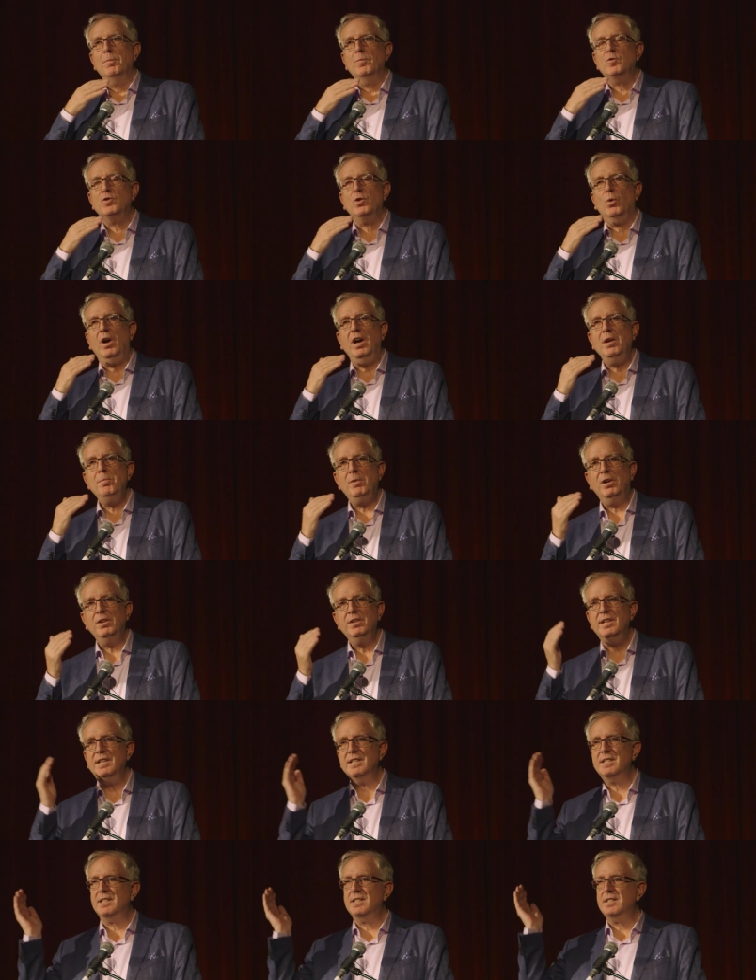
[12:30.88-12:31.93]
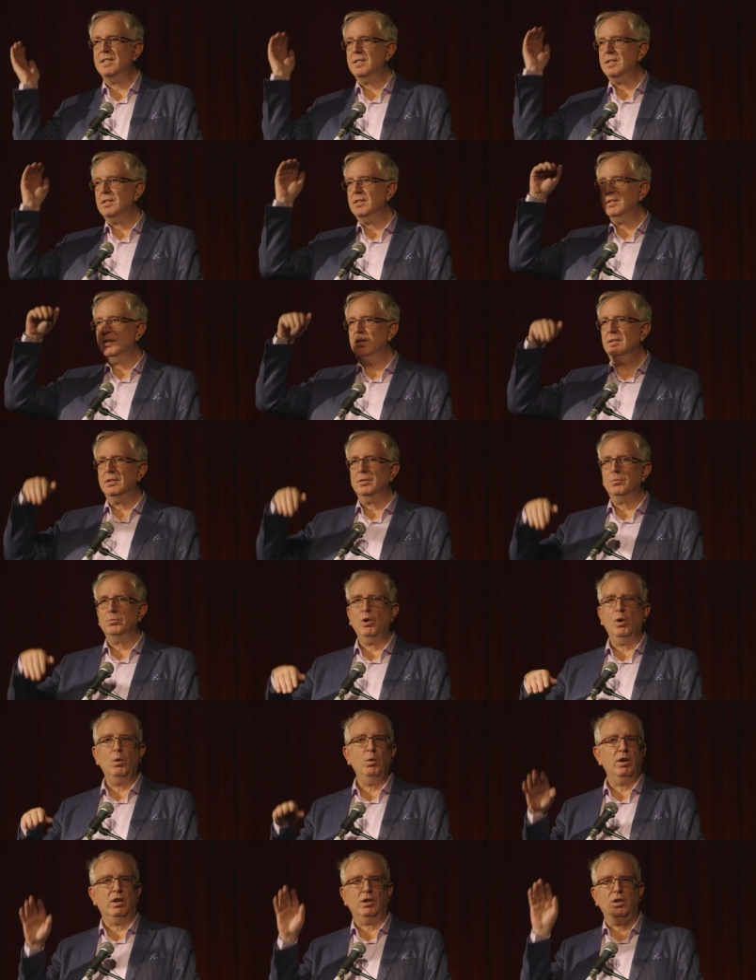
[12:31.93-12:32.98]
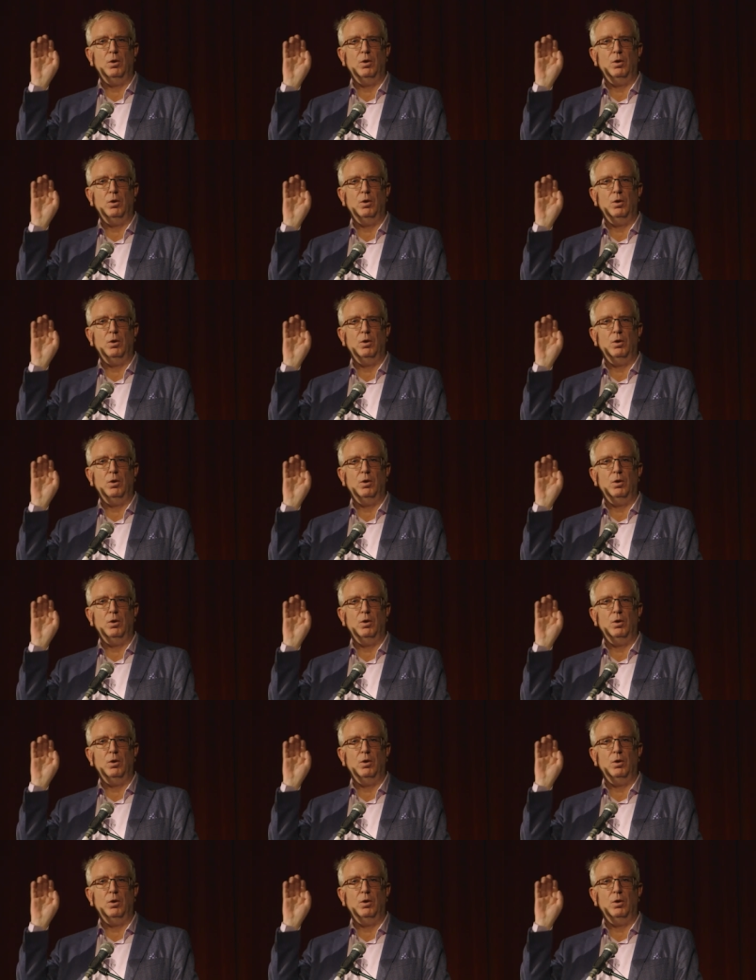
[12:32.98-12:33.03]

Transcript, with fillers: So I'm on this roller